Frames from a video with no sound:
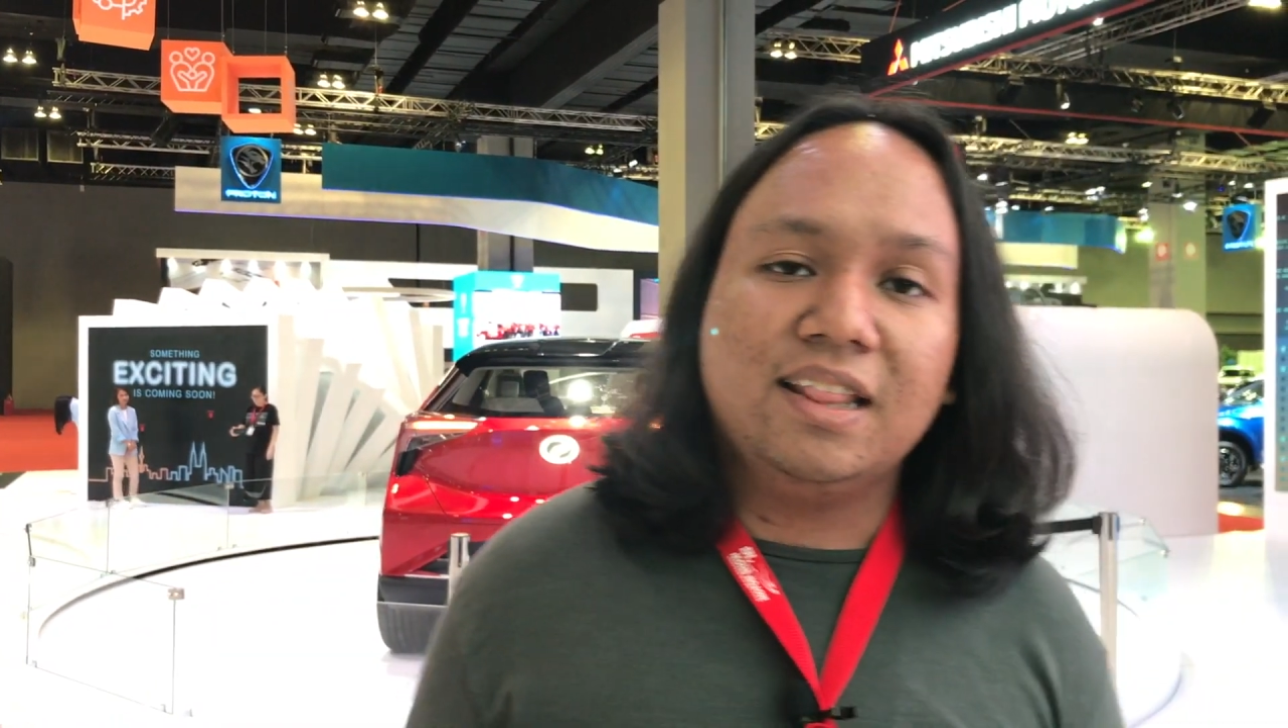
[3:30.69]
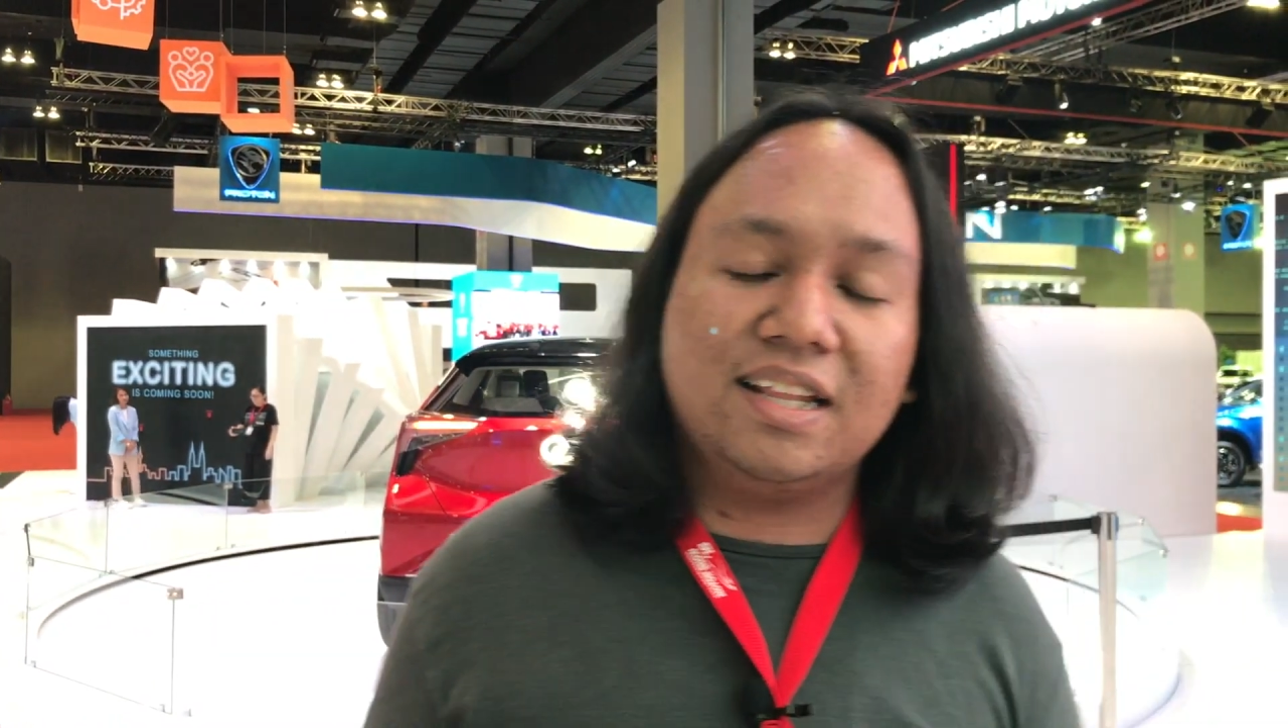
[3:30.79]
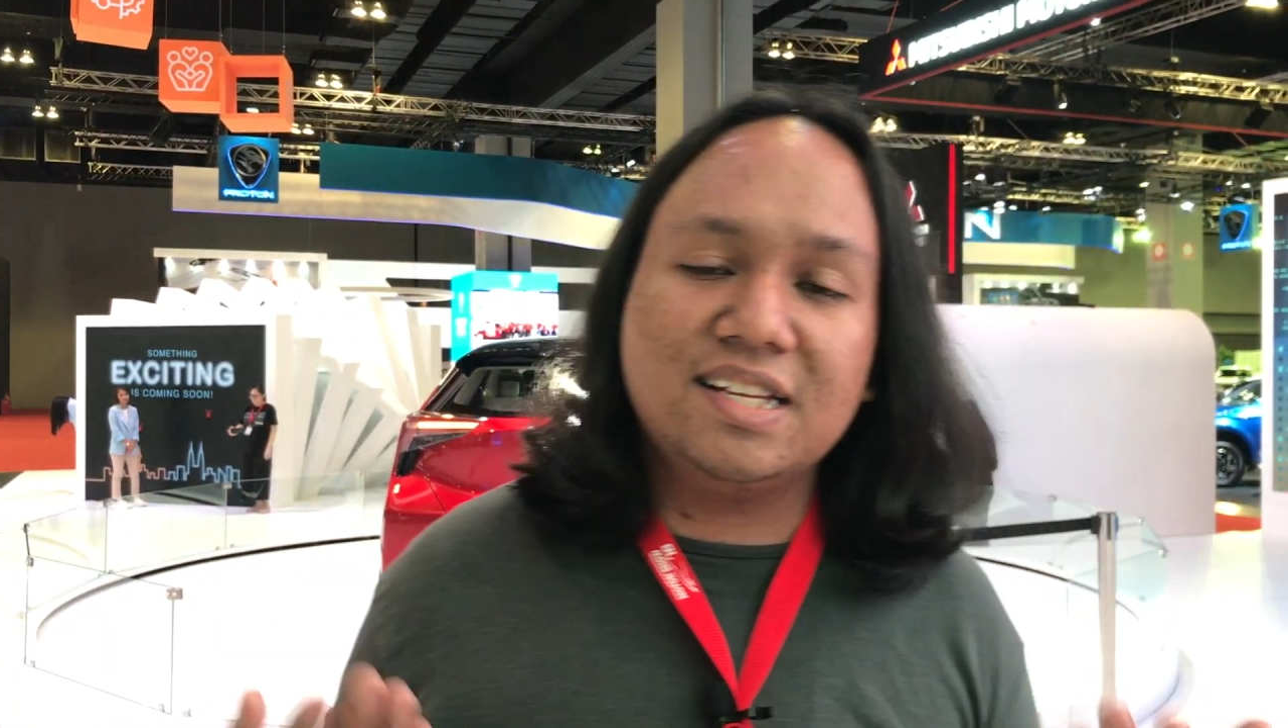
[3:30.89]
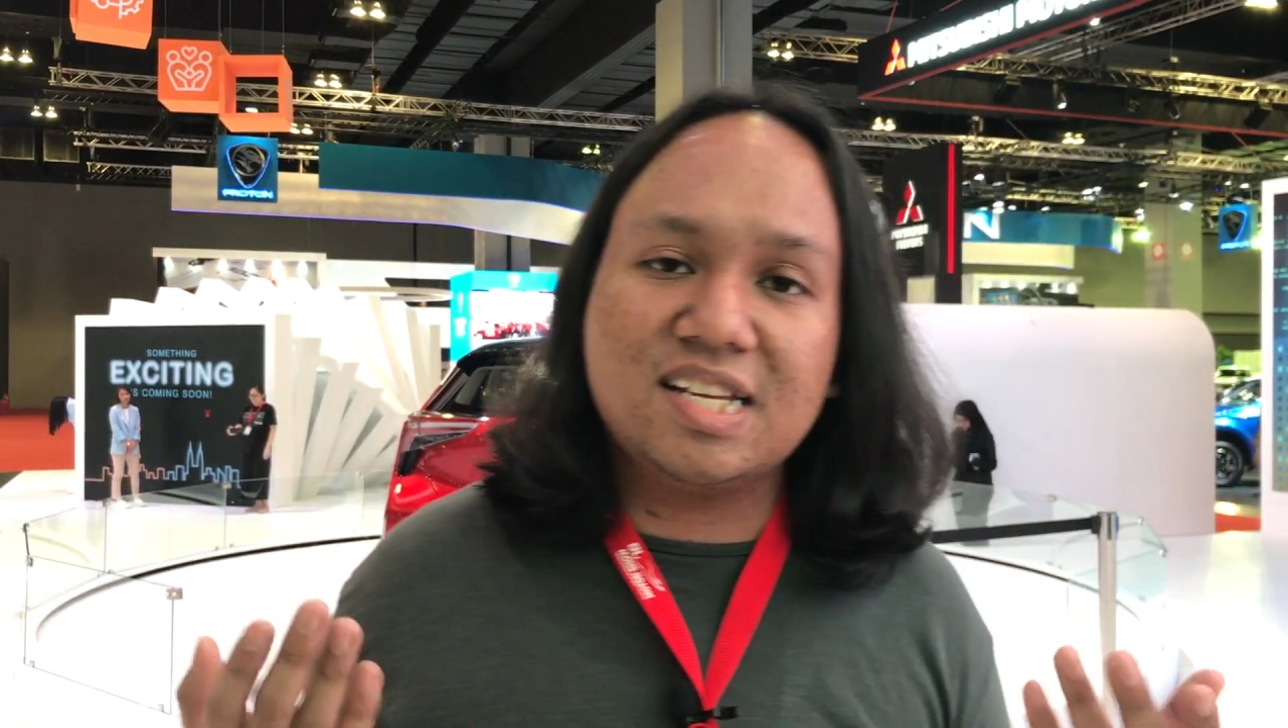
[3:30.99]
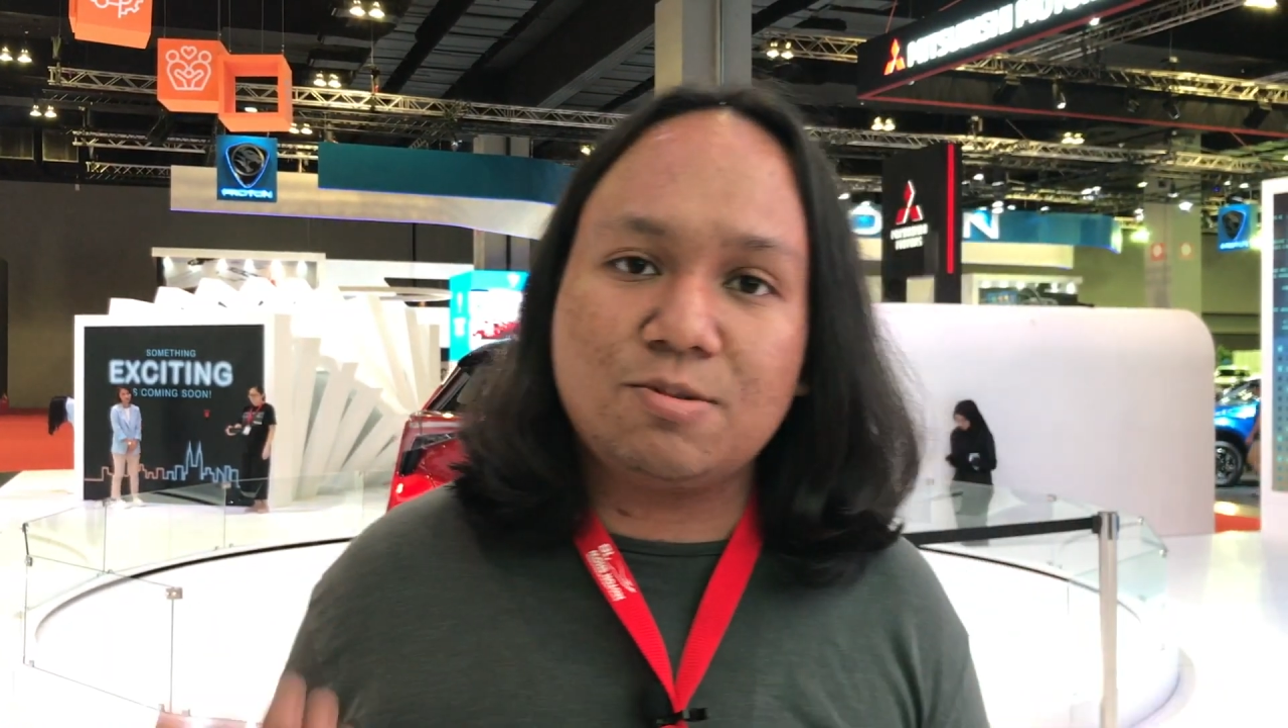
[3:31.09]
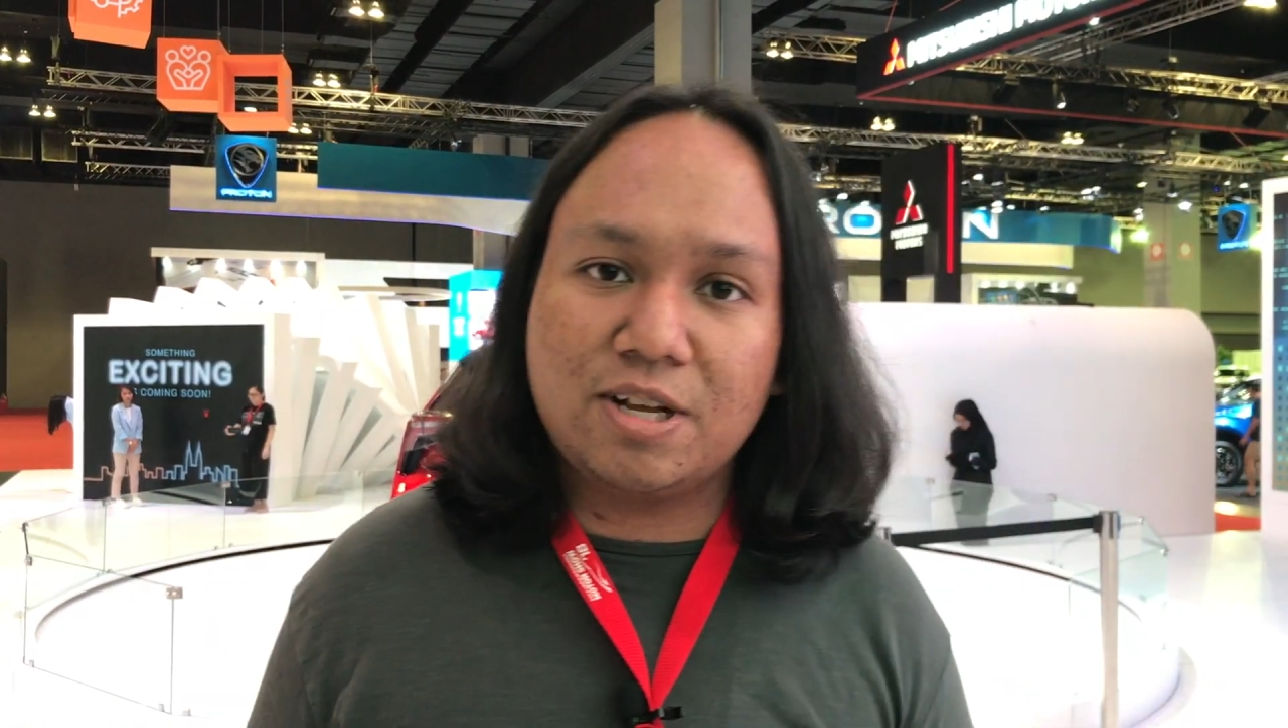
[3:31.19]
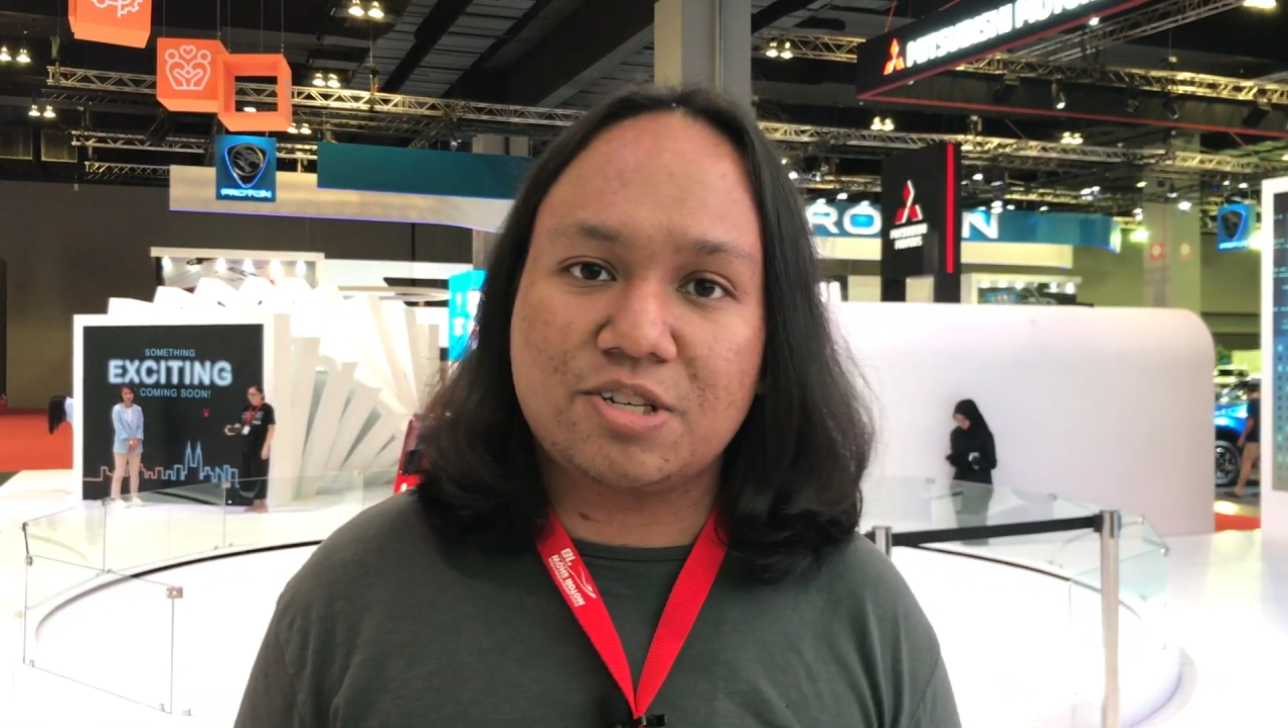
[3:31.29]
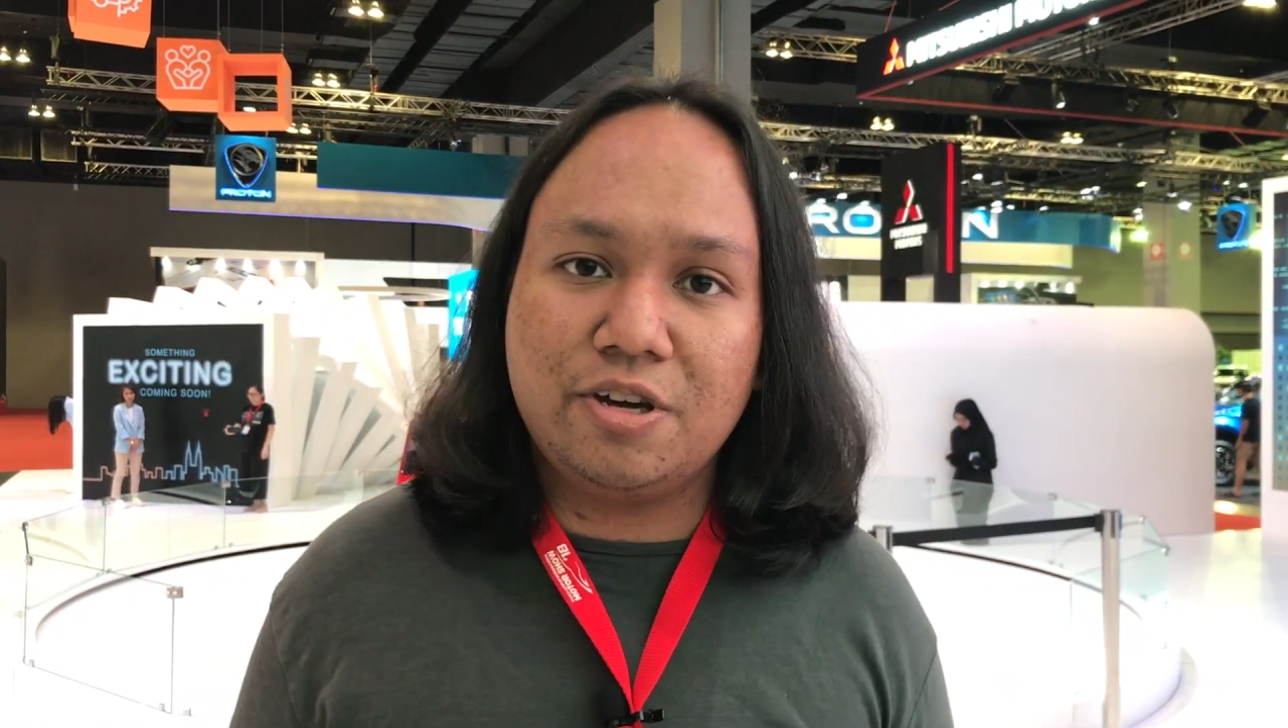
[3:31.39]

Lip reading: that this is what's